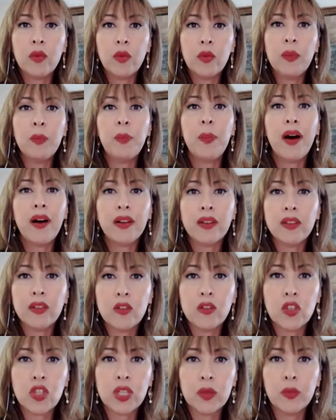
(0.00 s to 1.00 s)
in
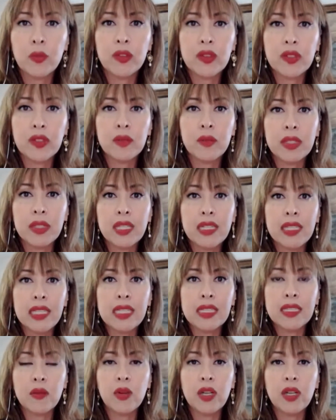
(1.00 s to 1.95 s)
partnership with the Middle East and